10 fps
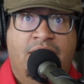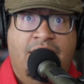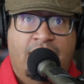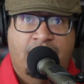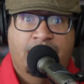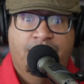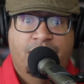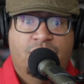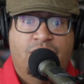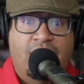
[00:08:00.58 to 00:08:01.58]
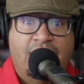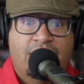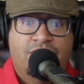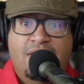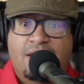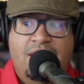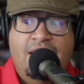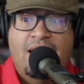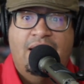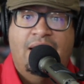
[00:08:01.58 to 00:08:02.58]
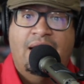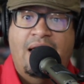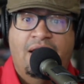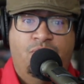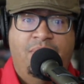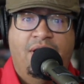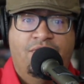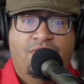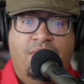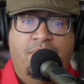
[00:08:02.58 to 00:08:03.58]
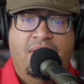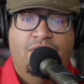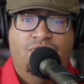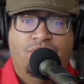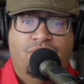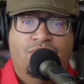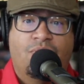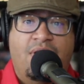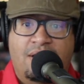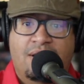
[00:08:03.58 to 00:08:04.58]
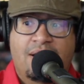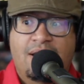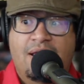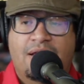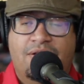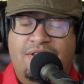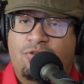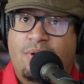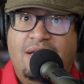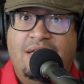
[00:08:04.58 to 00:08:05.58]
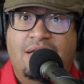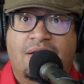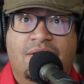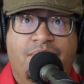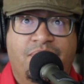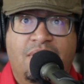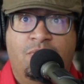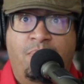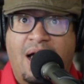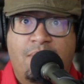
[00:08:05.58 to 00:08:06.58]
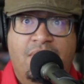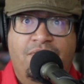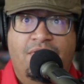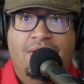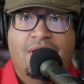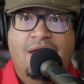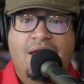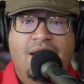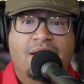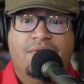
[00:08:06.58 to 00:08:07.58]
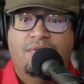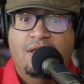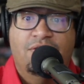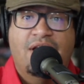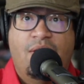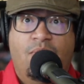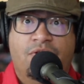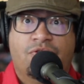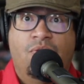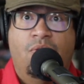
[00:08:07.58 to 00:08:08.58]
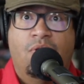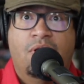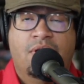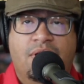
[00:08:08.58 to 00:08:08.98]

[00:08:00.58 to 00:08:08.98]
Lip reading: kick. So that next kick, he had a lot less players on the pitch, which was great. Because that's what I needed. It's bottom of the 5th. He's got 1 score.